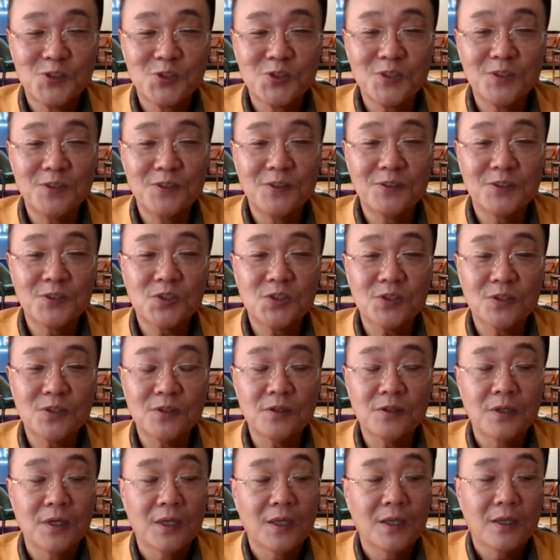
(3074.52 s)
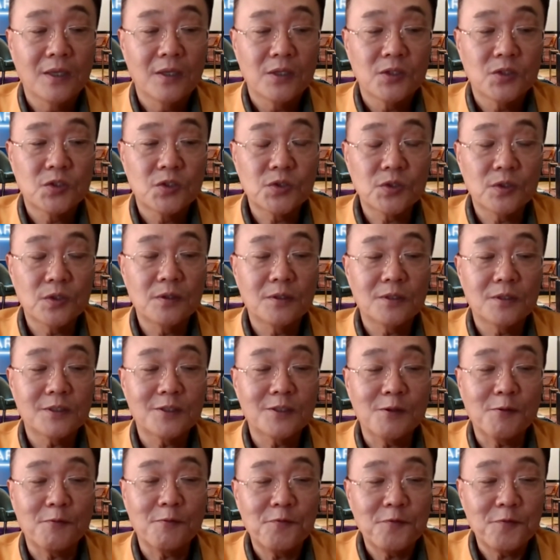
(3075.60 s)
So so so
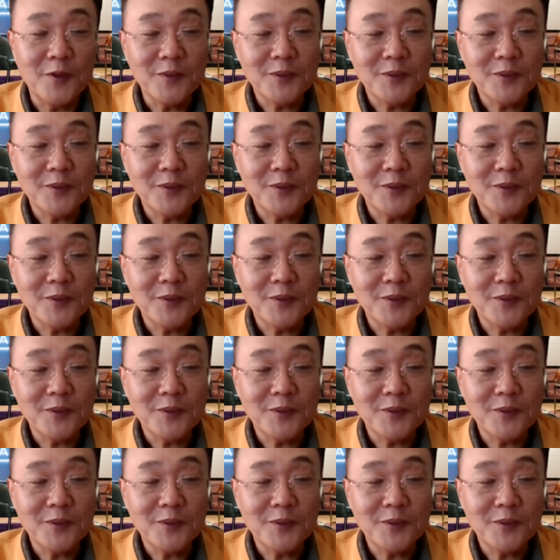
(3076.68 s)
the uh,